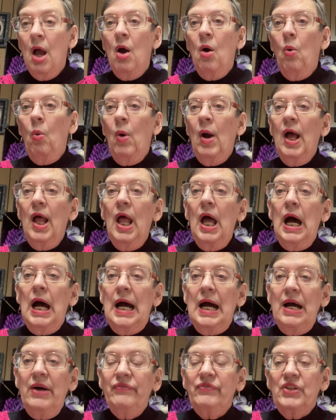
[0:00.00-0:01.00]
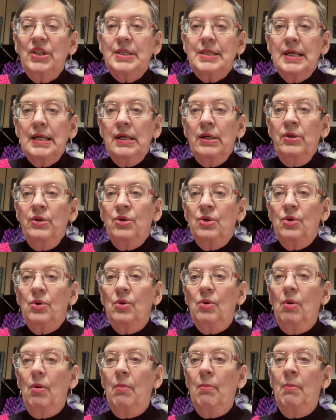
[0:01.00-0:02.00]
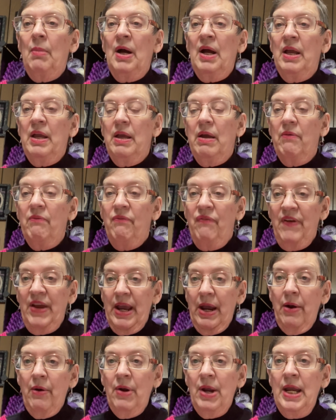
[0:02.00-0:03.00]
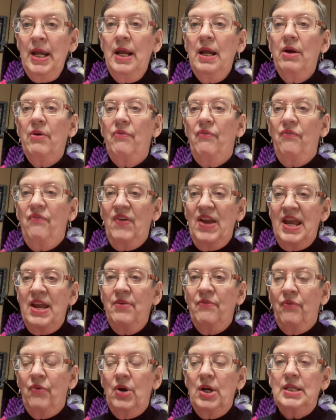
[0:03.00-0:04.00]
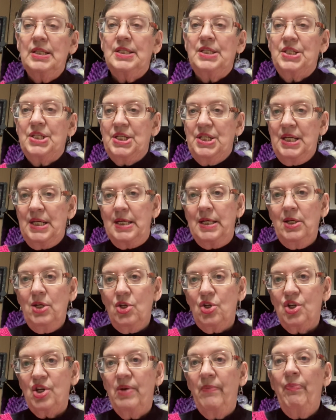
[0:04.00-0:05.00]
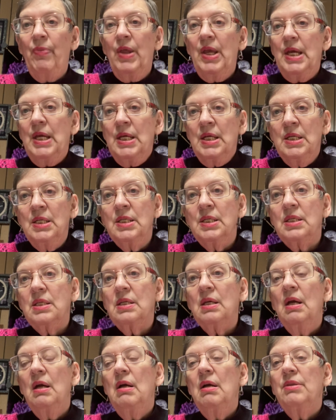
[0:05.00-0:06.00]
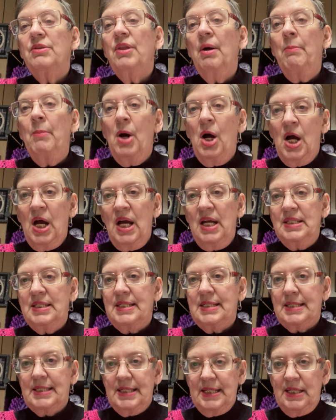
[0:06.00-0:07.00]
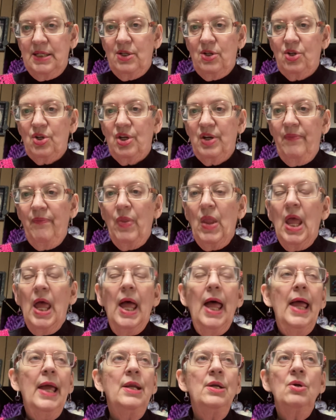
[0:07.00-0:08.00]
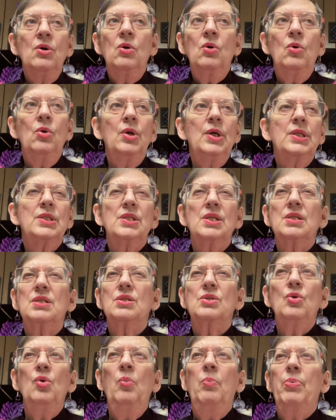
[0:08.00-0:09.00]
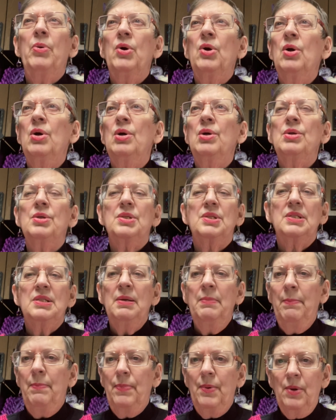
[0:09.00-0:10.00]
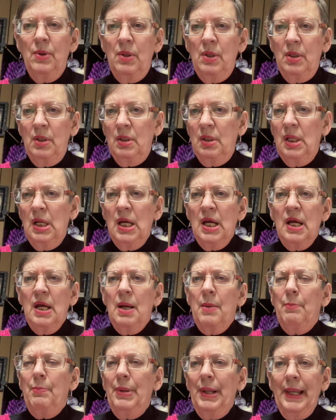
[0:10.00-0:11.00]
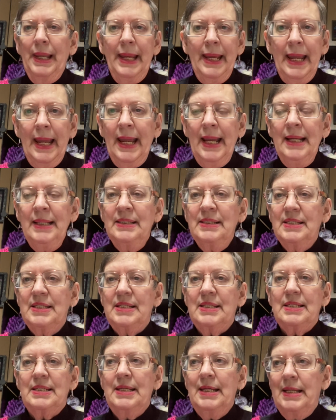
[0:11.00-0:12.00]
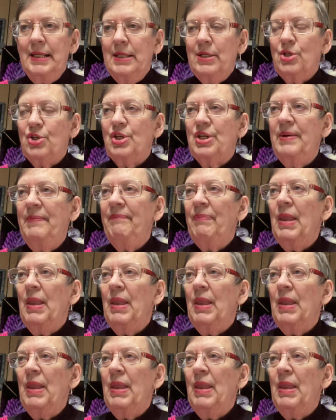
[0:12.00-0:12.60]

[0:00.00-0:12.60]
Well, I have to tell you, my very favorite stitch is the moss stitch. I know it's a super simple, plain stitch,